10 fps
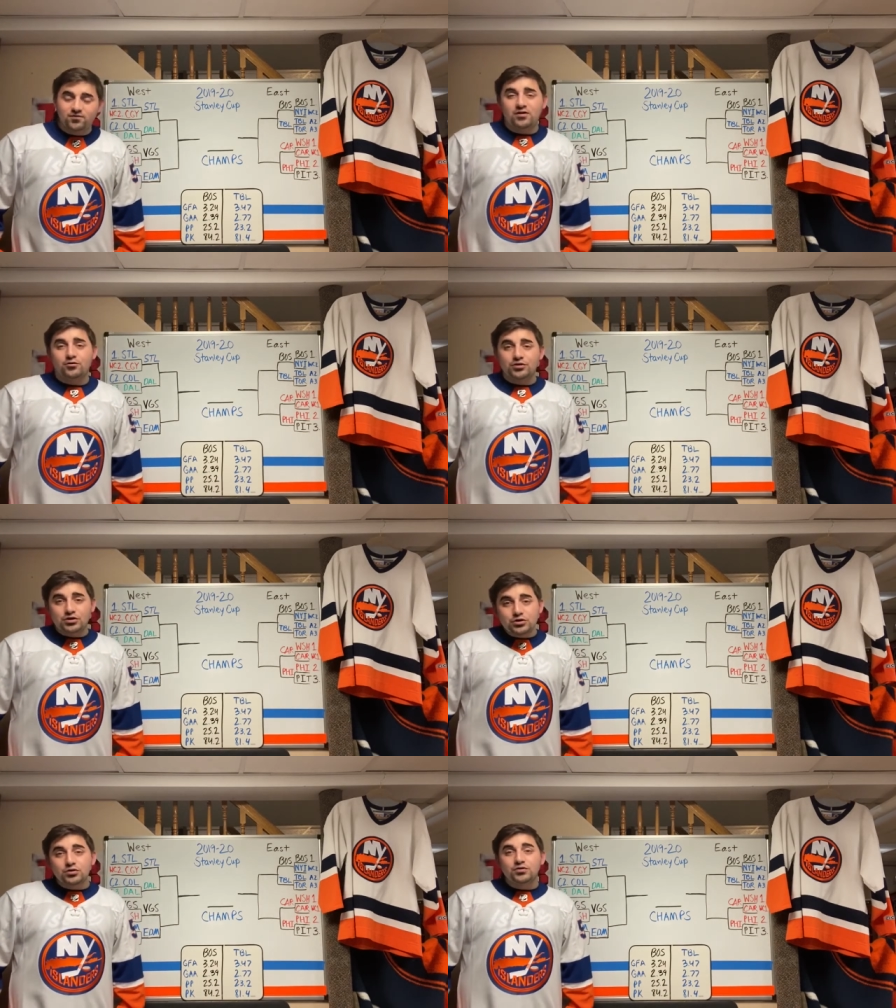very
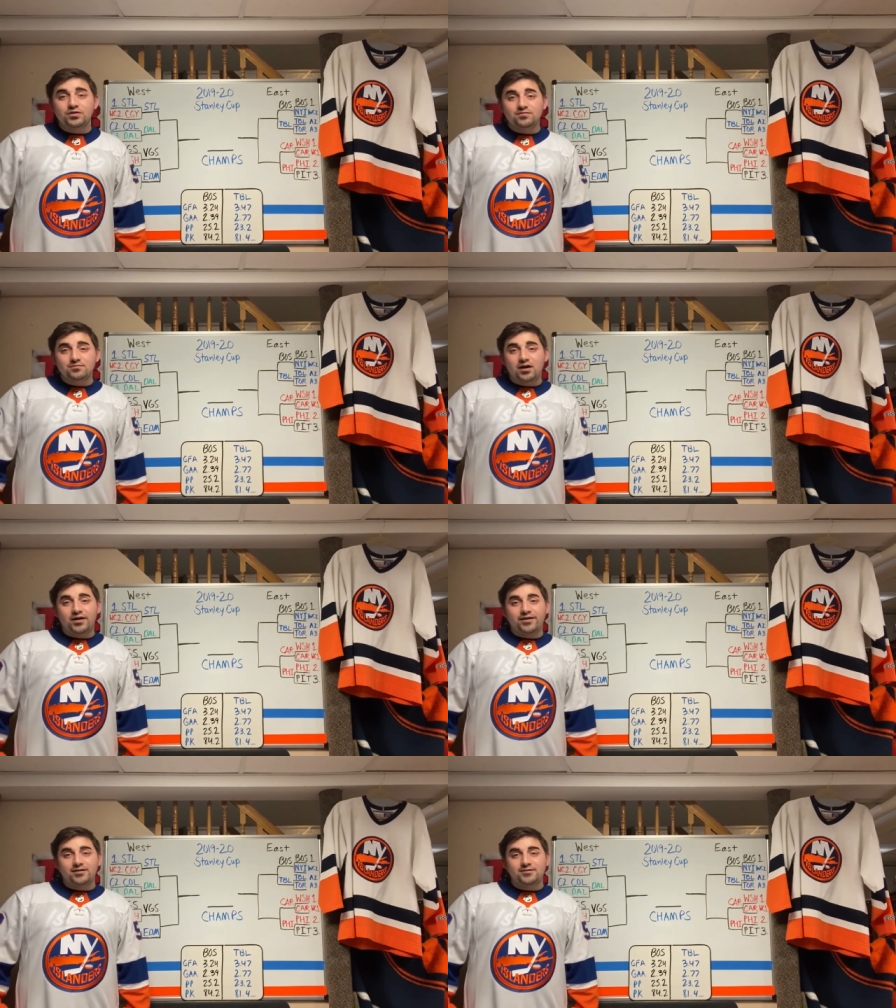good
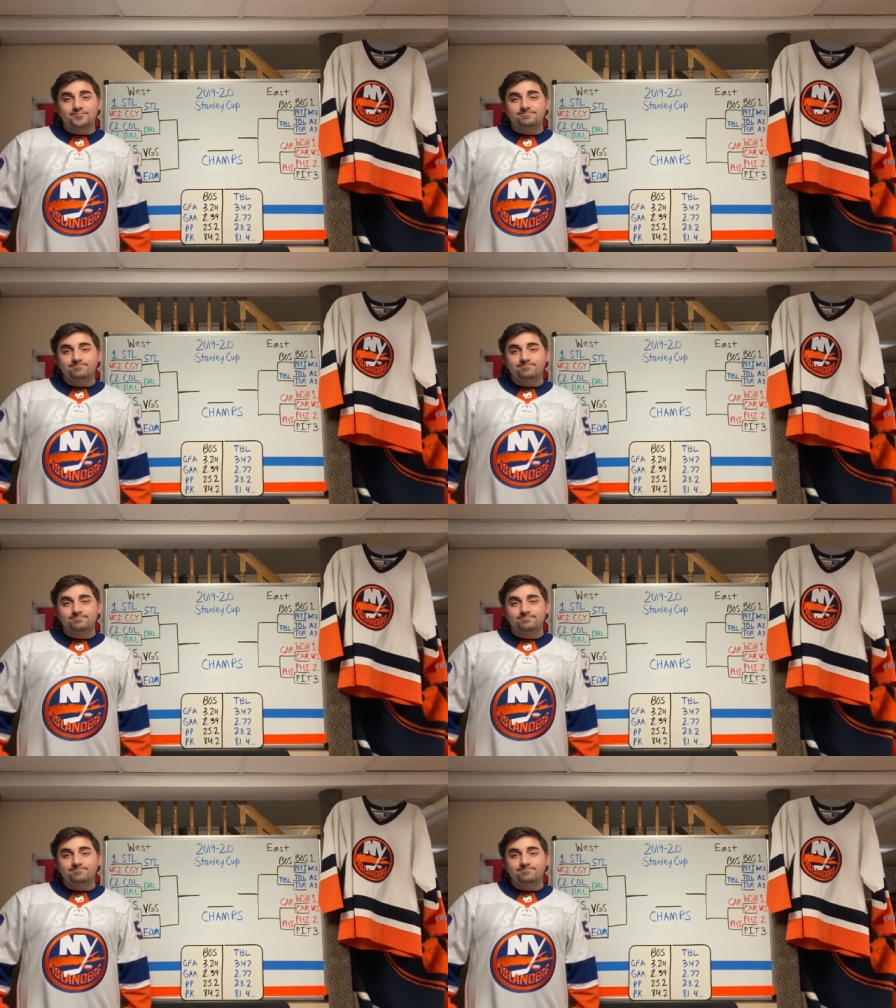uh,